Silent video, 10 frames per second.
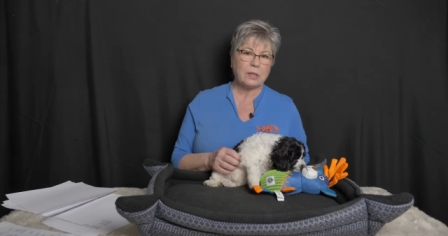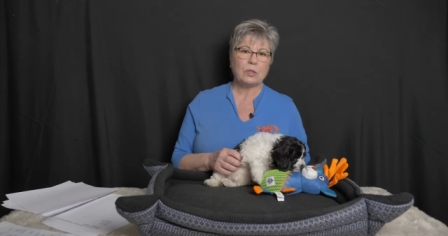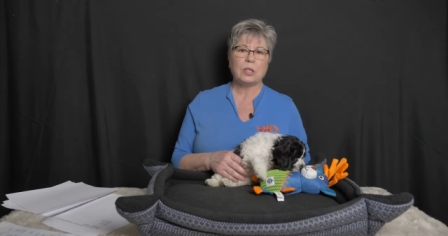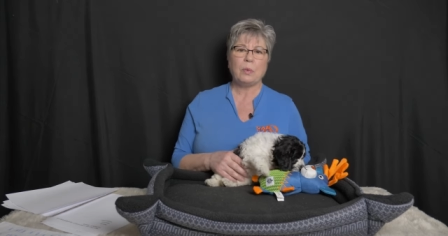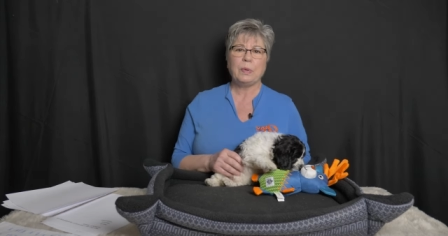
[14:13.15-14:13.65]
So
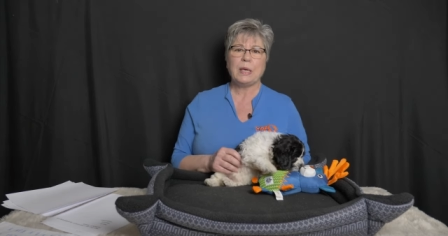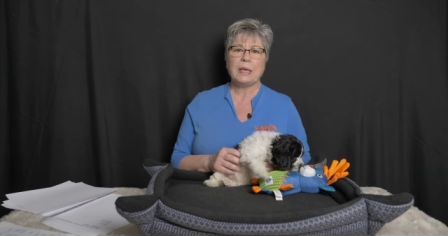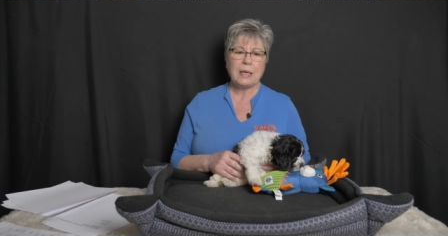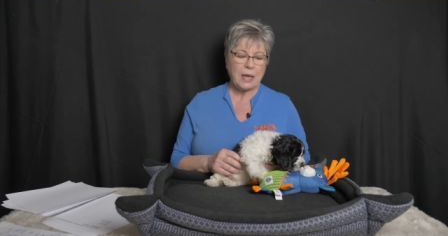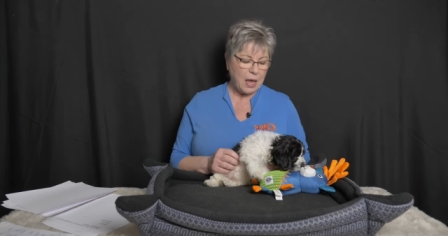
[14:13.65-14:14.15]
she'll
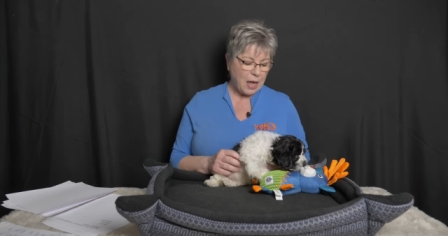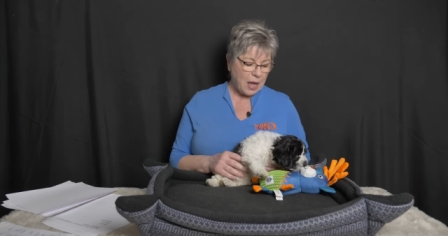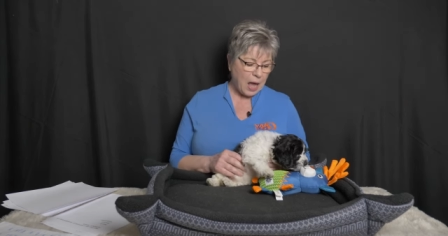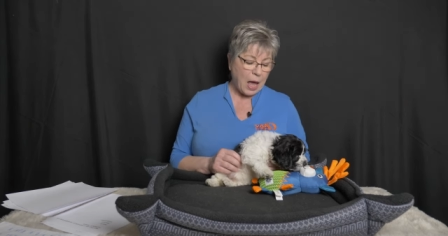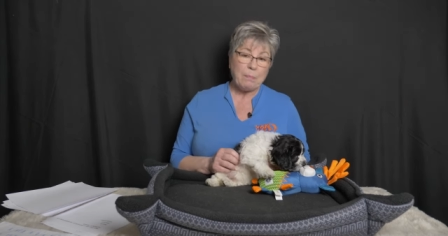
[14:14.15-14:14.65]
be
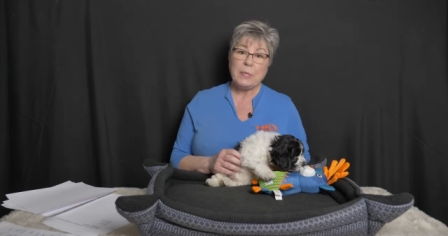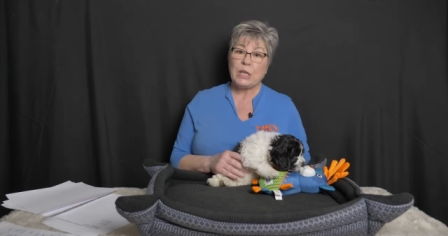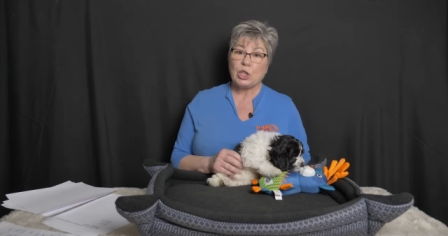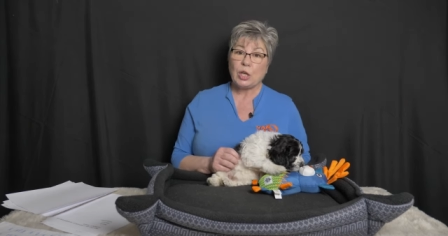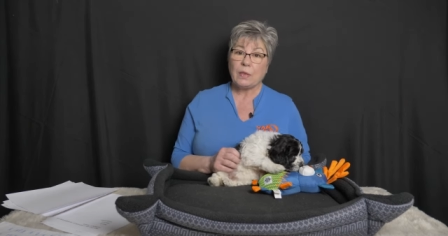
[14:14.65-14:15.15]
uh,
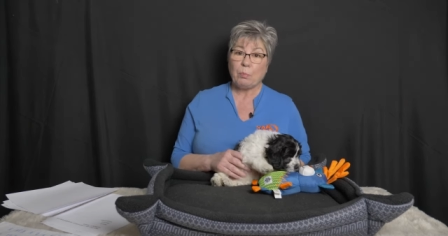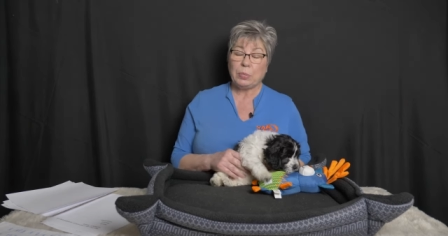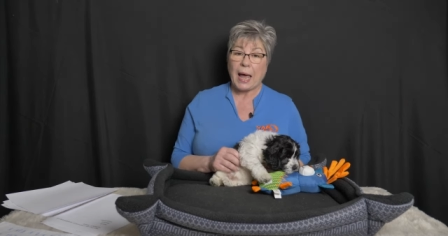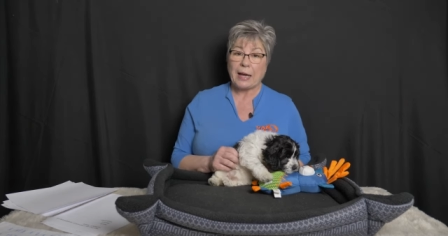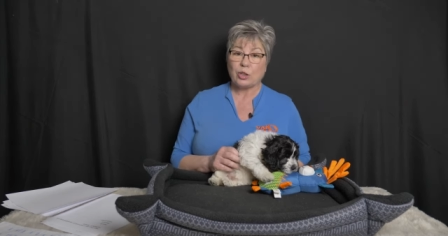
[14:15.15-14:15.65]
Misha the
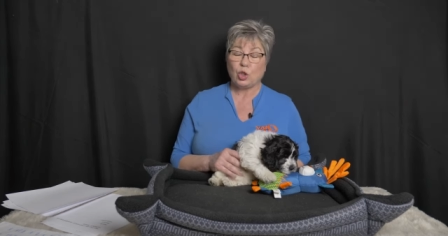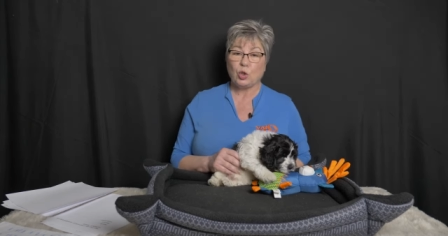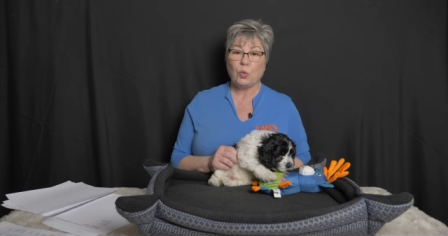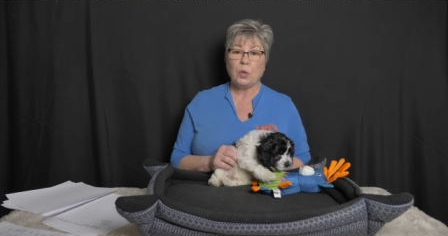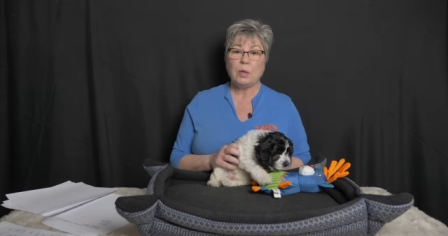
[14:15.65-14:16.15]
Black
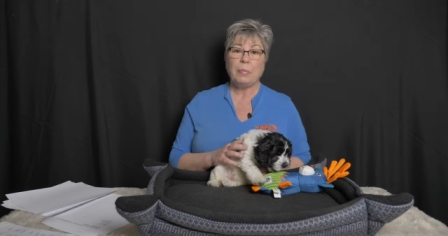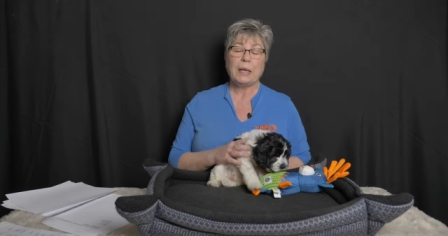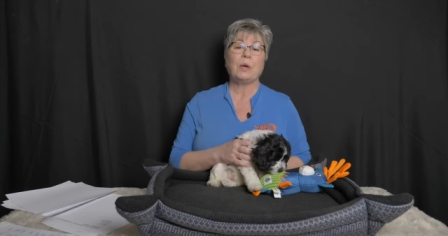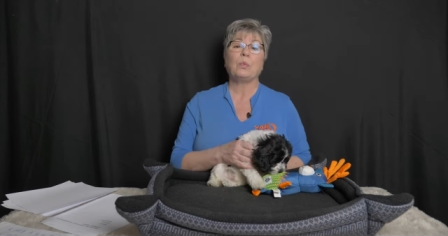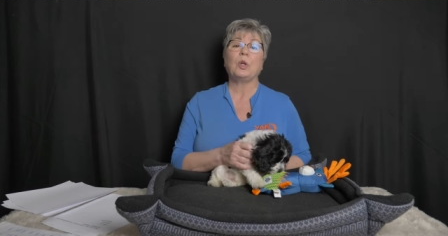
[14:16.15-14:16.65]
Jewel
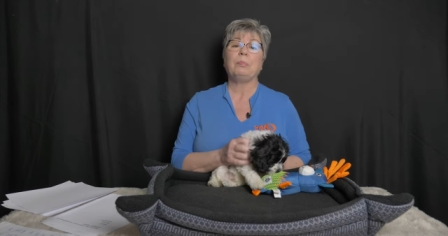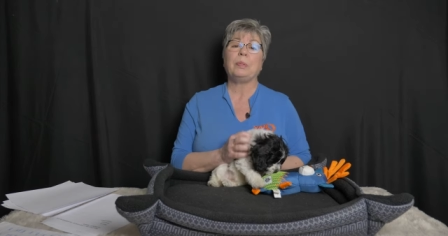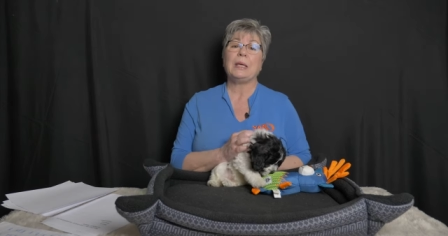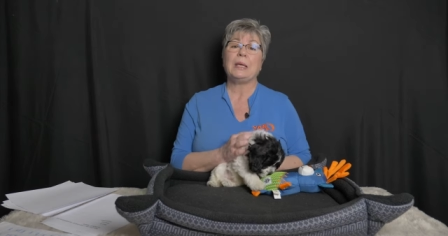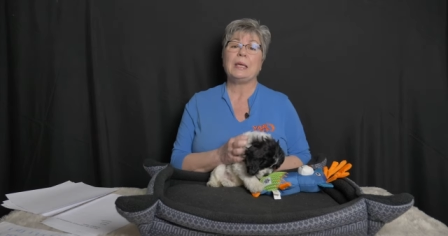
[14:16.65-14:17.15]
but it will
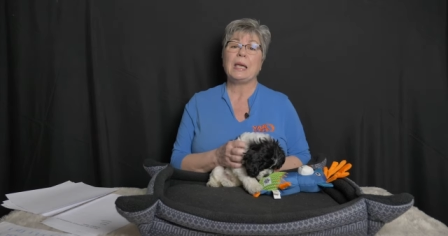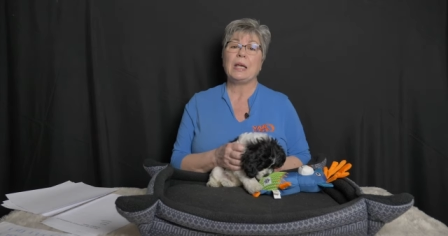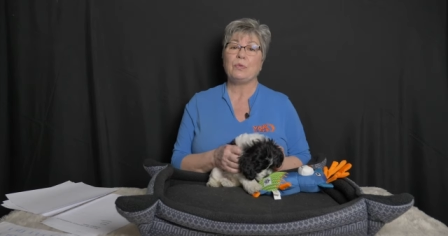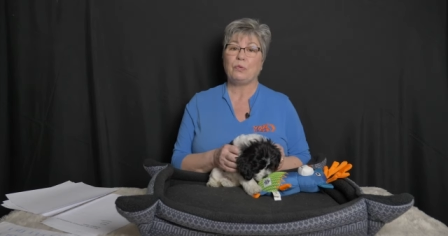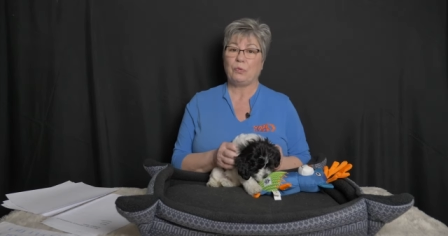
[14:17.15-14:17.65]
be
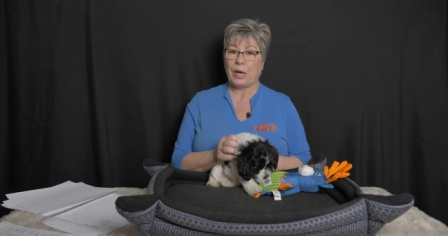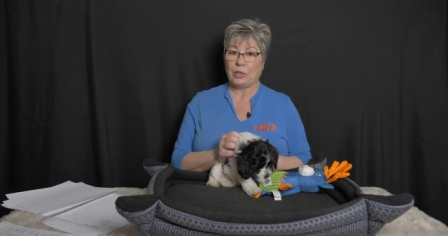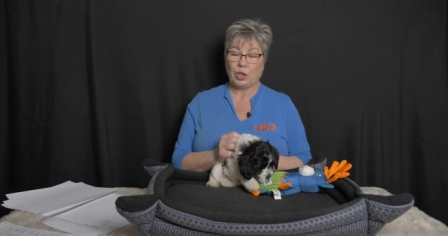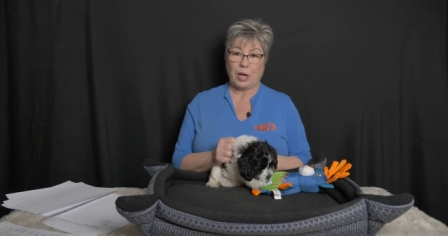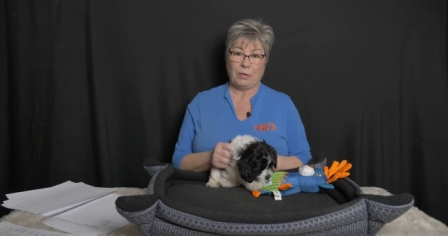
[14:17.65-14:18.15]
in
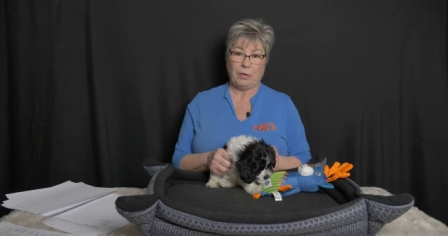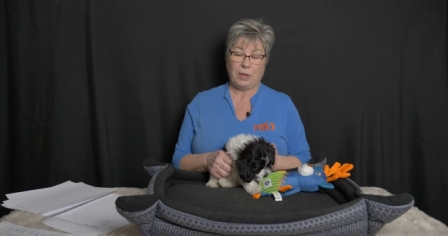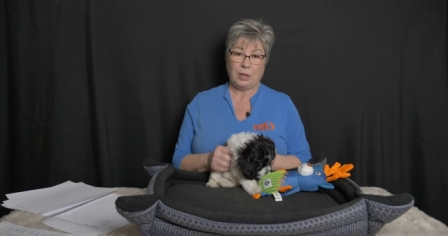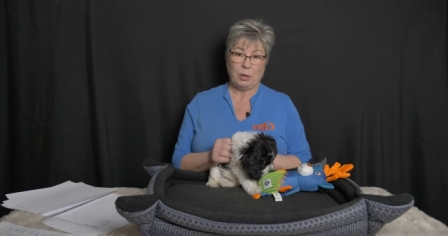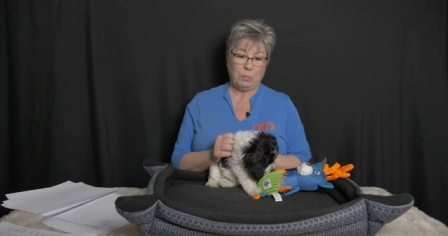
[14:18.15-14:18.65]
French other
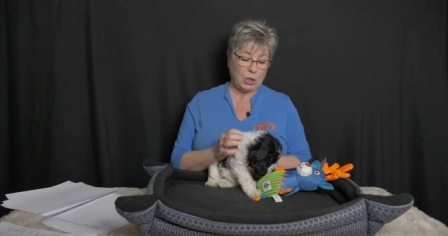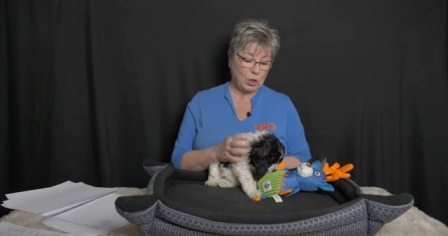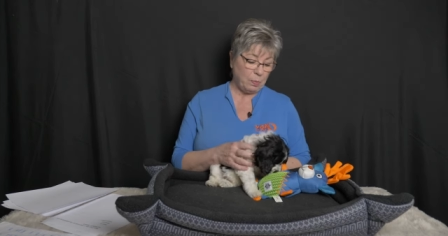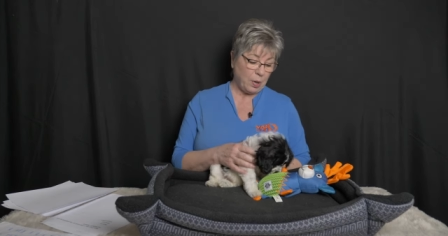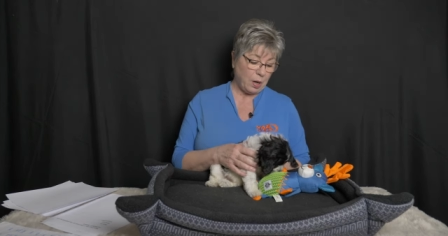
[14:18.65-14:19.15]
than the
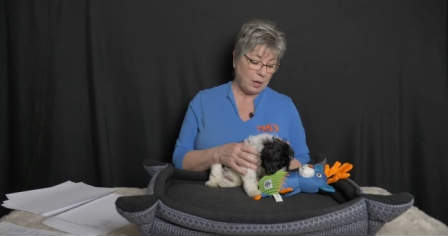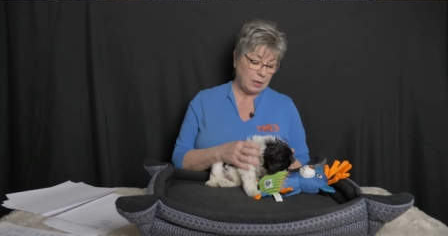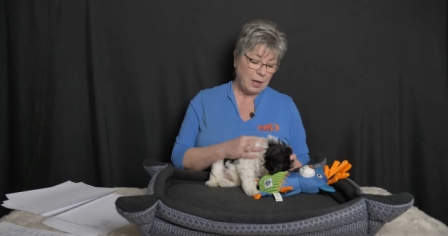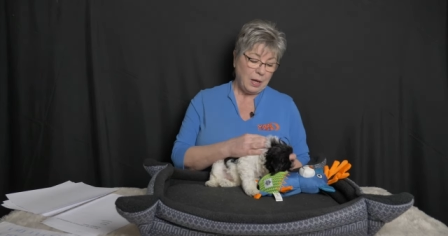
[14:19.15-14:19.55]
Misha part.